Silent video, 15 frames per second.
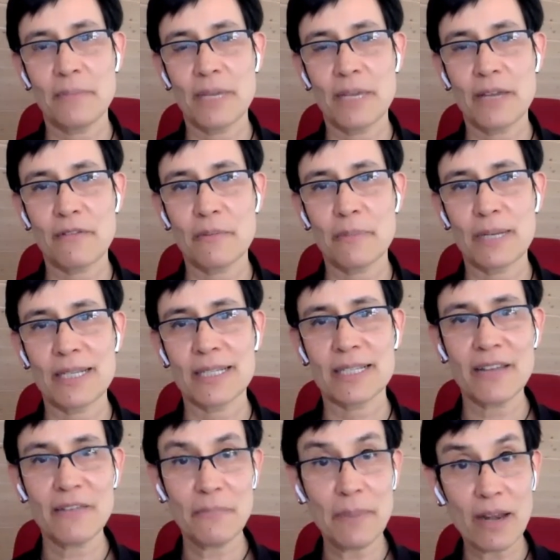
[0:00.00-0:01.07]
make everybody's
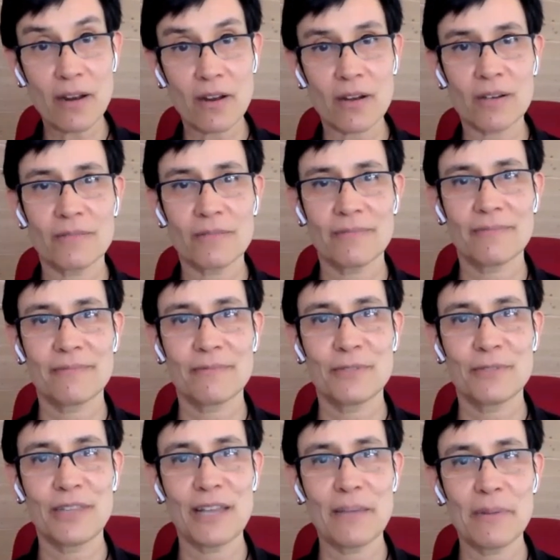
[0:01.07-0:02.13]
life better.
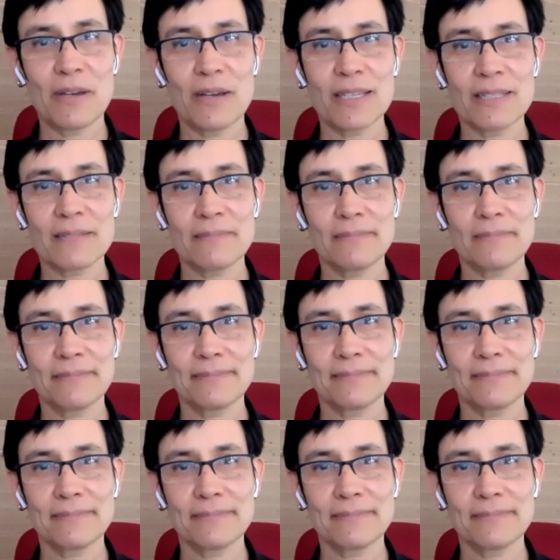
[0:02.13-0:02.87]
Wouldn't that be awesome?